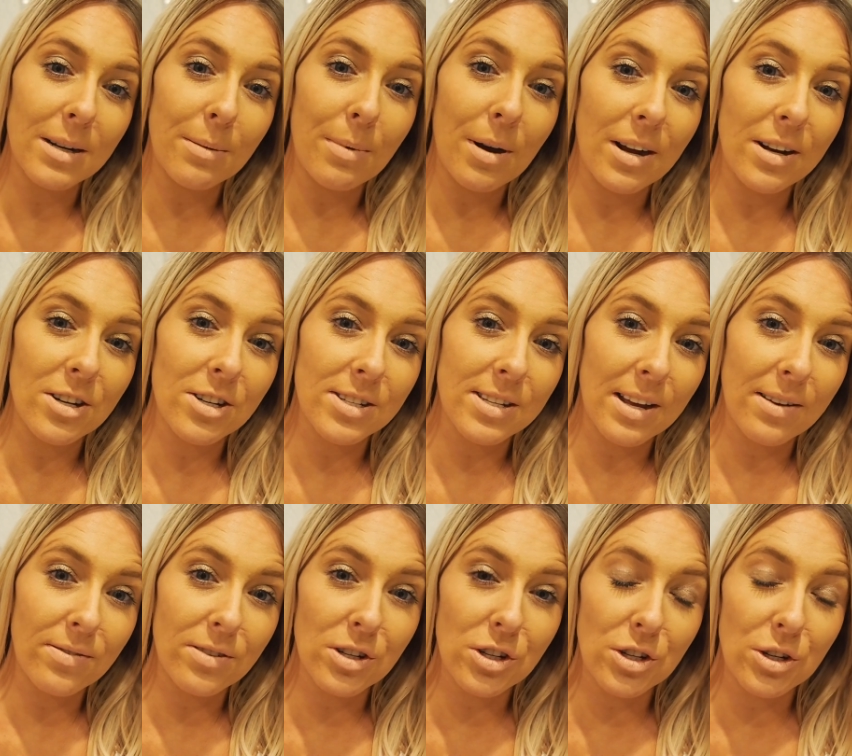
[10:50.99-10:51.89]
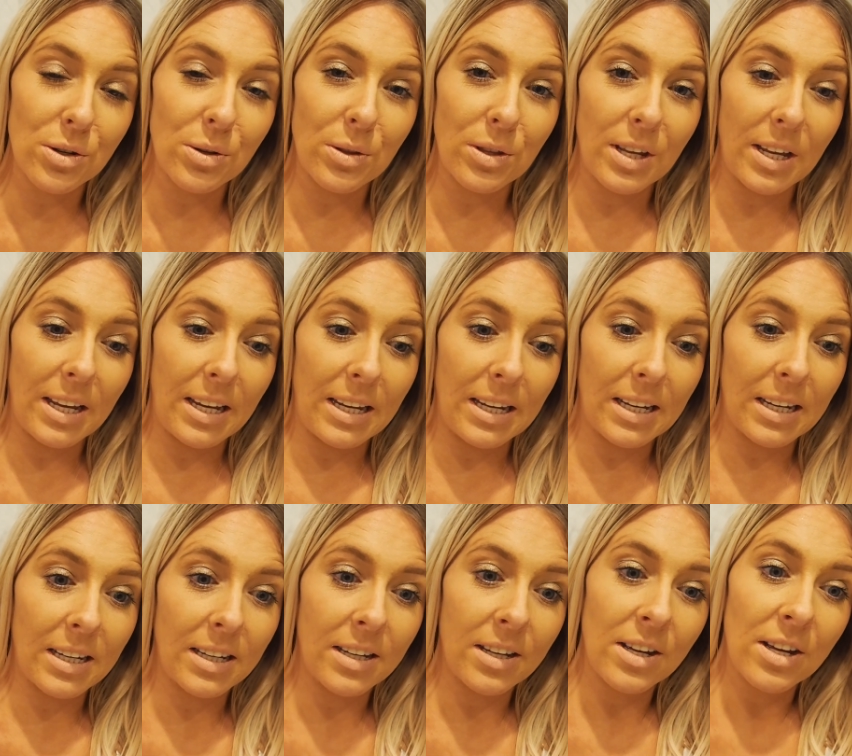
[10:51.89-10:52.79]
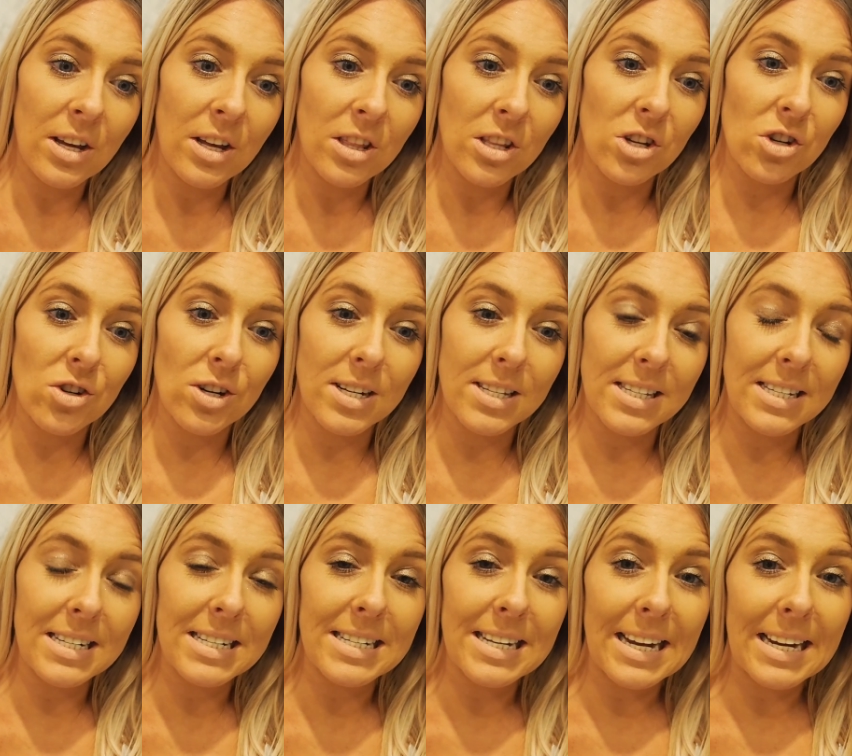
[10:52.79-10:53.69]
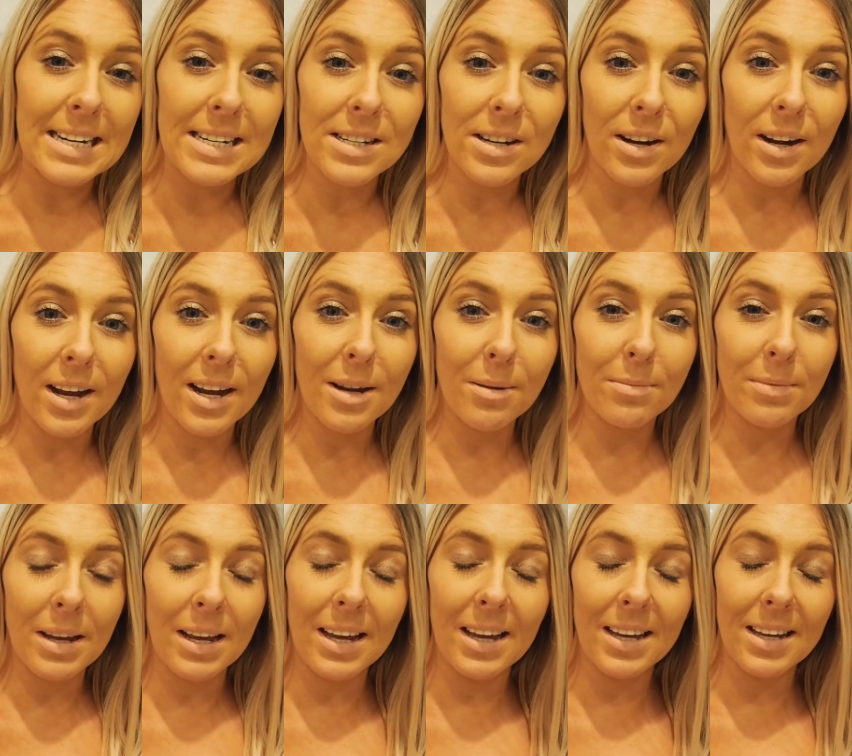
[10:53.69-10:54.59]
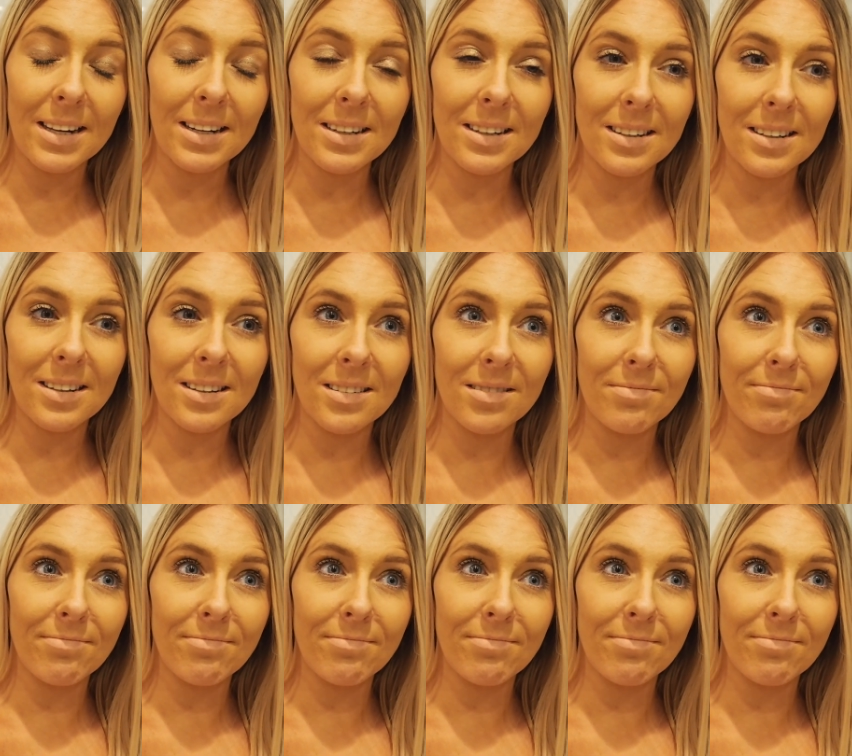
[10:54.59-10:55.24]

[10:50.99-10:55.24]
I might just have to shoot the dress in daytime, and